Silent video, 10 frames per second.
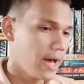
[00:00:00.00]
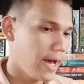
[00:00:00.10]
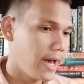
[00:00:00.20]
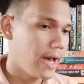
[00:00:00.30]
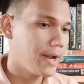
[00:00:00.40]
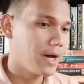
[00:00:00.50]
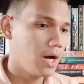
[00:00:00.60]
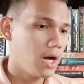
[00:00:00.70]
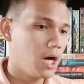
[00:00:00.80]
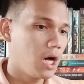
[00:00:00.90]
And
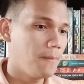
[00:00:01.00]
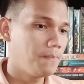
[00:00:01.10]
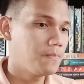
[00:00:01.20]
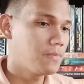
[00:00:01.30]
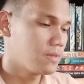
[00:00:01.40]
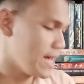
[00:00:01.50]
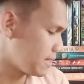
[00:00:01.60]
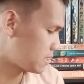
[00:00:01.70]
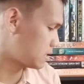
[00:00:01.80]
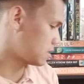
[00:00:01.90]
um,
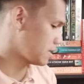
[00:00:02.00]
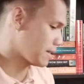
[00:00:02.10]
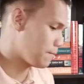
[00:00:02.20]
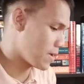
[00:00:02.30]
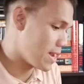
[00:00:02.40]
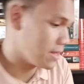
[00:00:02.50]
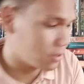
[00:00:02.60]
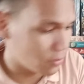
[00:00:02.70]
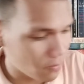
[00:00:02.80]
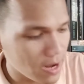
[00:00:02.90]
next that I'm planning
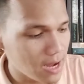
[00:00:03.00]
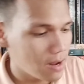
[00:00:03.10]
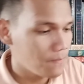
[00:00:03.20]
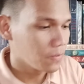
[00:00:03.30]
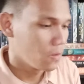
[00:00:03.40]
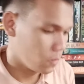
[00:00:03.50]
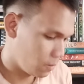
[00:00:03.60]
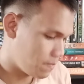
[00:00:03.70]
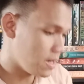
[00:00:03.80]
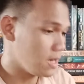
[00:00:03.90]
to read will
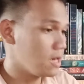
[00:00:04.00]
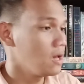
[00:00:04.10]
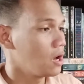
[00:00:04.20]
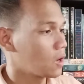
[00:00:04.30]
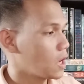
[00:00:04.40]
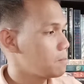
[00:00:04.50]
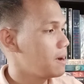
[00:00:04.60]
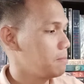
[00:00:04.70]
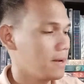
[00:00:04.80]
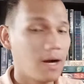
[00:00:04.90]
be
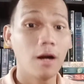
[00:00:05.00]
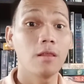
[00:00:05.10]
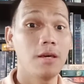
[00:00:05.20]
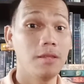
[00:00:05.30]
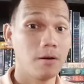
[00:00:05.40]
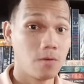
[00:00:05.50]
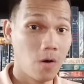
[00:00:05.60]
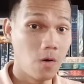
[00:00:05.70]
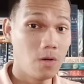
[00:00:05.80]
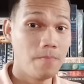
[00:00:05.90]
Cormac McCarthy, The
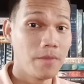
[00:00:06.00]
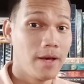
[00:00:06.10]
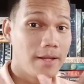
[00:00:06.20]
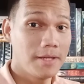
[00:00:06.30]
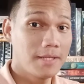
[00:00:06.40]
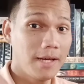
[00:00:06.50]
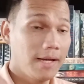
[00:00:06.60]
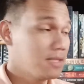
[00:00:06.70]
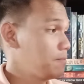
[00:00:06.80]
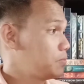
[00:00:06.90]
Road. This
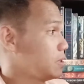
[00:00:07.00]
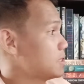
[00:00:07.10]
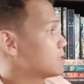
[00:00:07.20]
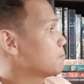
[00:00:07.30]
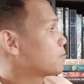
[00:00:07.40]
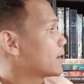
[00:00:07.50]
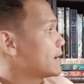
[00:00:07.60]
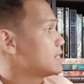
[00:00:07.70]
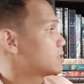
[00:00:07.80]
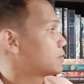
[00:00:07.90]
is a Pulitzer
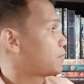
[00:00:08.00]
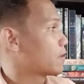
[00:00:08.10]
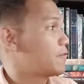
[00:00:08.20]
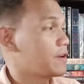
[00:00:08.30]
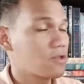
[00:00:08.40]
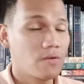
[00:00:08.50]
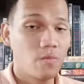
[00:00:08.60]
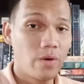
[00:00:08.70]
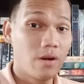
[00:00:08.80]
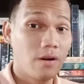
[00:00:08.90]
Prize for Fiction
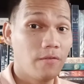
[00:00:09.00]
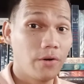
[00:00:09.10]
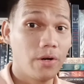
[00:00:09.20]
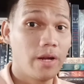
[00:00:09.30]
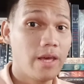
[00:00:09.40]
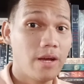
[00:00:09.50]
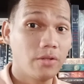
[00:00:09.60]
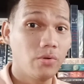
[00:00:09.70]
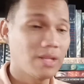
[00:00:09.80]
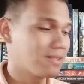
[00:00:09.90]
winner for the year
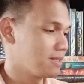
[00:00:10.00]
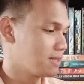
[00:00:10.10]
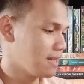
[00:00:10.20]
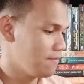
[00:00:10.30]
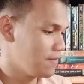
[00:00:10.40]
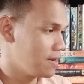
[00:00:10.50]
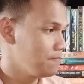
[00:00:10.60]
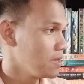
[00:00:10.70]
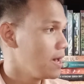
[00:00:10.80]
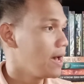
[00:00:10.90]
2007.
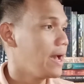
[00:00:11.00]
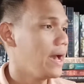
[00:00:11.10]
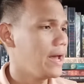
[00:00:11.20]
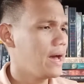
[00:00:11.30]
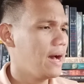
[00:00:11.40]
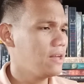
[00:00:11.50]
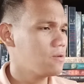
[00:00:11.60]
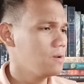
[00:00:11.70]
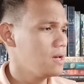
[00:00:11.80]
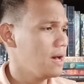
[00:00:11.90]
And
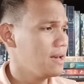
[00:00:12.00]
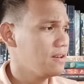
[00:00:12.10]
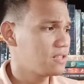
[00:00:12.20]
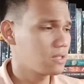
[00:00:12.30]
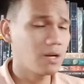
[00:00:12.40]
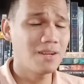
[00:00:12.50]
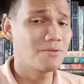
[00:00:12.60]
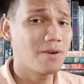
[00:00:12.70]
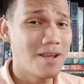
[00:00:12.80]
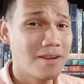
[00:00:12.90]
actually, I started
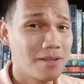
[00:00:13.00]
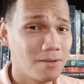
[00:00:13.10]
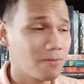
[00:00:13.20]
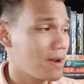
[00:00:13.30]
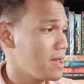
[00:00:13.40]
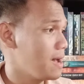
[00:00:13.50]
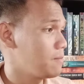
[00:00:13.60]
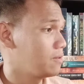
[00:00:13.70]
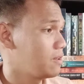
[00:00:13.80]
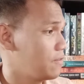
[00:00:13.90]
reading this already. I'm
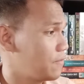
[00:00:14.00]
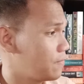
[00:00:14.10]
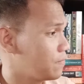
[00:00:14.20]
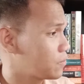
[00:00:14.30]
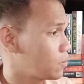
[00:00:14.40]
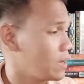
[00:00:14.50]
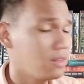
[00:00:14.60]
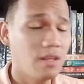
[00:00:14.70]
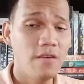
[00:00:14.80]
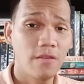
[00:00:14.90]
on the
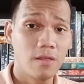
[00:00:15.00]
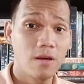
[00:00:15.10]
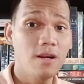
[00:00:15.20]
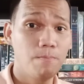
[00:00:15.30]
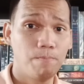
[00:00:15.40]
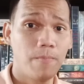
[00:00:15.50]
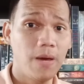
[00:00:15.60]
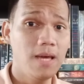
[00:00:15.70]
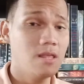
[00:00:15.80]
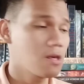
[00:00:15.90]
23rd
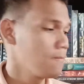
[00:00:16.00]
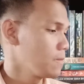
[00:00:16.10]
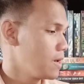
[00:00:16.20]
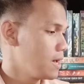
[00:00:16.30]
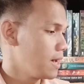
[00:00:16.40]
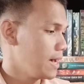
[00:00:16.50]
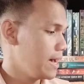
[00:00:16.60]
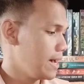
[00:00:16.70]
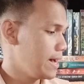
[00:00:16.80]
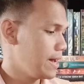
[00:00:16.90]
page.
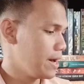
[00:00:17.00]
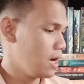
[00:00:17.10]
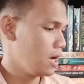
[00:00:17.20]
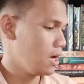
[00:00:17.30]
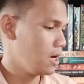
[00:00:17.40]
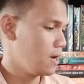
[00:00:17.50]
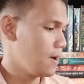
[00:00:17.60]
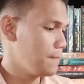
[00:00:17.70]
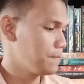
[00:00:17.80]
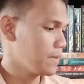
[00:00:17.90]
And
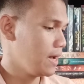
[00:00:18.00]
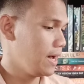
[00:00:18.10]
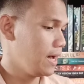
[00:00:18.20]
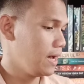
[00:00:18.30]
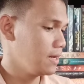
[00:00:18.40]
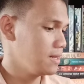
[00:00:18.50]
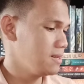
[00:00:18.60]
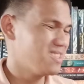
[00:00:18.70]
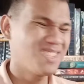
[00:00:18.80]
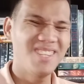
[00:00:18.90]
um, uh,
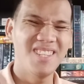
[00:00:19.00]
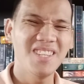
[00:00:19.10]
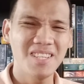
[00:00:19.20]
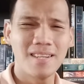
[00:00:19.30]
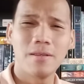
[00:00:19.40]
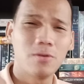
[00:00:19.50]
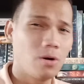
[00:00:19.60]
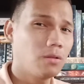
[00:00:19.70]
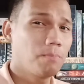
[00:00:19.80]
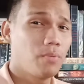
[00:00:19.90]
it's it, this is an
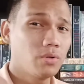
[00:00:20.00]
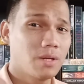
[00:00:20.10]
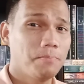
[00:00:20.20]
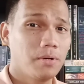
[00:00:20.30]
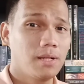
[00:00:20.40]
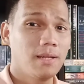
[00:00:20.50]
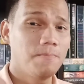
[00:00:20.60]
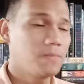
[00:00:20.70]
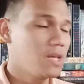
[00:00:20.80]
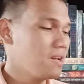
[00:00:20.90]
adult
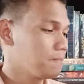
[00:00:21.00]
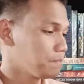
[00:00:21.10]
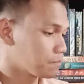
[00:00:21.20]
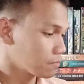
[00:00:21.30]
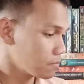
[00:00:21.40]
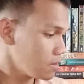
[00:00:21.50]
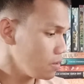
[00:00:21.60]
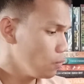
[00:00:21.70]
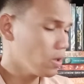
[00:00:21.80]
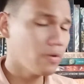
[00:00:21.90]
post-apocalyptic
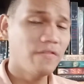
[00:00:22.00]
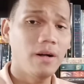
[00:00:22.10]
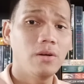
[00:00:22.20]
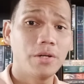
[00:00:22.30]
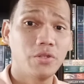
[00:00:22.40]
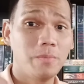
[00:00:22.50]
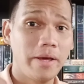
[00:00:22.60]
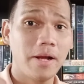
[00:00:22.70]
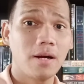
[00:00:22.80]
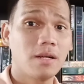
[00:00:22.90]
where we follow our two
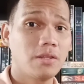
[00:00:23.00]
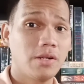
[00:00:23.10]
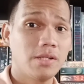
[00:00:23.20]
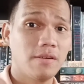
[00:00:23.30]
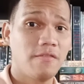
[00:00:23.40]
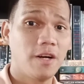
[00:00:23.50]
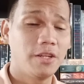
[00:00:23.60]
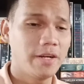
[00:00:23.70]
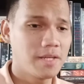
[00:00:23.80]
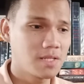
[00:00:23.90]
main characters, a
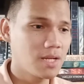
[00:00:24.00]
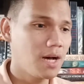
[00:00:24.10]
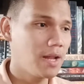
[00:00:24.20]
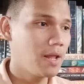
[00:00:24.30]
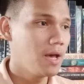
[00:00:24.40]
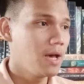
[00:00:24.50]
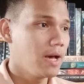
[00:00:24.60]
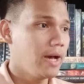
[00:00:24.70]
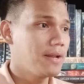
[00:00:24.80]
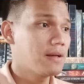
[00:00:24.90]
father and a son,
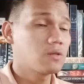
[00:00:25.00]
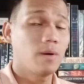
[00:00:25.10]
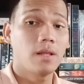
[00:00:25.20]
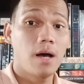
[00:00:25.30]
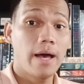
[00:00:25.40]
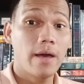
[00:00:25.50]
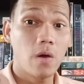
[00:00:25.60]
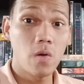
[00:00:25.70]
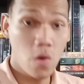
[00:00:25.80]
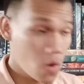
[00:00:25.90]
and that's what I
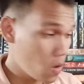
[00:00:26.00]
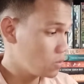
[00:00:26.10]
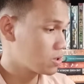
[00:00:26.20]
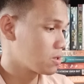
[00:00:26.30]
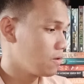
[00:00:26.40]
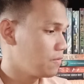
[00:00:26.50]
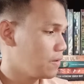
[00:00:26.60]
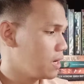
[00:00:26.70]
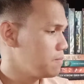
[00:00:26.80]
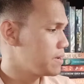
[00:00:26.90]
know so
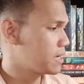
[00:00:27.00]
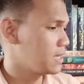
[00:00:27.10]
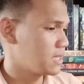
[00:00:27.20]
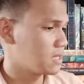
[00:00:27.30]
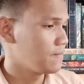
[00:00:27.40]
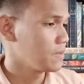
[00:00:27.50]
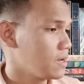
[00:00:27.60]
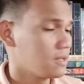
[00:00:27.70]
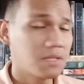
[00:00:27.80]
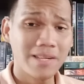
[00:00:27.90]
far because
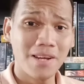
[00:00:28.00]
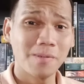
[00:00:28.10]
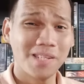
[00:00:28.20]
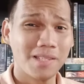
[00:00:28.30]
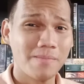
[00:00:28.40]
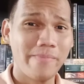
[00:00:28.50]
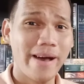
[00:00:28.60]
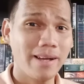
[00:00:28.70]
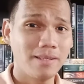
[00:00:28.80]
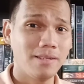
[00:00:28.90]
the synopsis at the
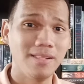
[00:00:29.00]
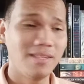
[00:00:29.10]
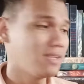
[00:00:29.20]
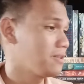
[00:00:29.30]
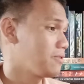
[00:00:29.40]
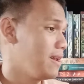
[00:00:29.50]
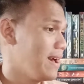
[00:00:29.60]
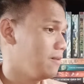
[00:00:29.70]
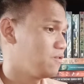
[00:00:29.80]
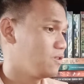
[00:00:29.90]
back is not really
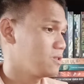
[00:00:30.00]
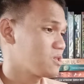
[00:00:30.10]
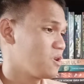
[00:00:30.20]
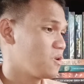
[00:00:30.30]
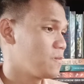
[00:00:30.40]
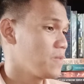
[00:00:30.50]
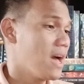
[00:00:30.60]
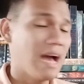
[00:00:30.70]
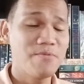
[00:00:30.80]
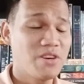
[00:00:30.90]
helpful. So
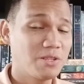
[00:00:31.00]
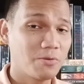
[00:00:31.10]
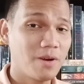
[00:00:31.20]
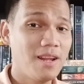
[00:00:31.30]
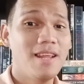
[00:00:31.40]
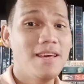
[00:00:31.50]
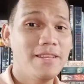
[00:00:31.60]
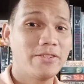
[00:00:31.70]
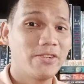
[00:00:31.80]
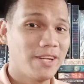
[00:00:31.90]
I'm just really
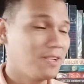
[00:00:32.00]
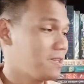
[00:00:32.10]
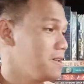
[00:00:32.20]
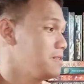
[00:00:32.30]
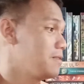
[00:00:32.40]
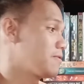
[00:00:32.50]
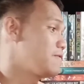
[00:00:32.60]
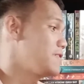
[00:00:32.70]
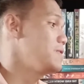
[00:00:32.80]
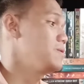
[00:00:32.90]
trusting the
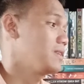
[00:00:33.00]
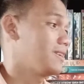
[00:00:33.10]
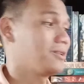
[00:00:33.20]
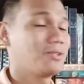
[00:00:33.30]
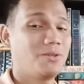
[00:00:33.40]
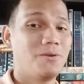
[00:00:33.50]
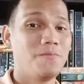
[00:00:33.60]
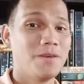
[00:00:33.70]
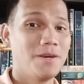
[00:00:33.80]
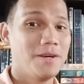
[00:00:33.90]
reviews and also
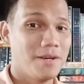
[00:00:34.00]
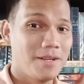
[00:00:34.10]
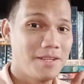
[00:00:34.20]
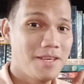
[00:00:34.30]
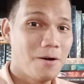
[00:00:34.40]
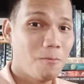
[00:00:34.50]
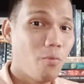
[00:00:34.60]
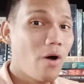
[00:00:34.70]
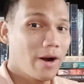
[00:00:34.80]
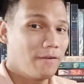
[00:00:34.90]
the
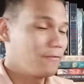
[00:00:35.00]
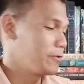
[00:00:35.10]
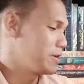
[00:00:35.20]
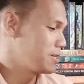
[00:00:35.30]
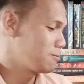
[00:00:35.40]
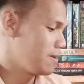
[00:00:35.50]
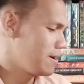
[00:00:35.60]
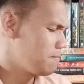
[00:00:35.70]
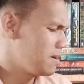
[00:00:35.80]
award for this one.